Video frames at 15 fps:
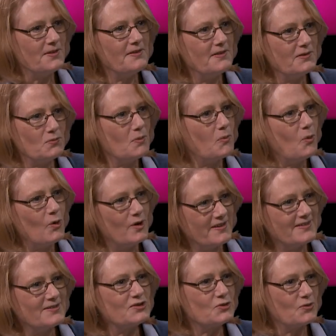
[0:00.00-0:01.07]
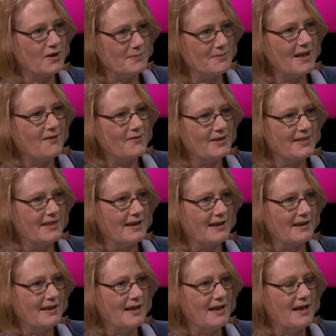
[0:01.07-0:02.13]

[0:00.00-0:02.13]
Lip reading: that this report isn't showing me everything,